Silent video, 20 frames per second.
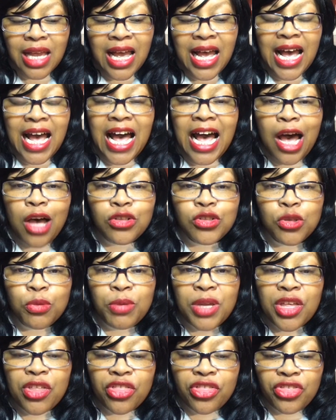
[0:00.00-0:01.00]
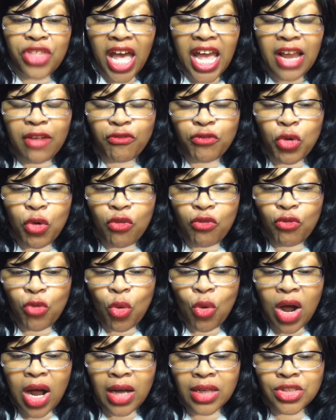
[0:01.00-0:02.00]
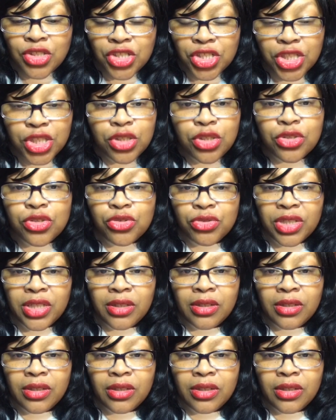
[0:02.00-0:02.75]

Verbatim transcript: how to be thankful for our children,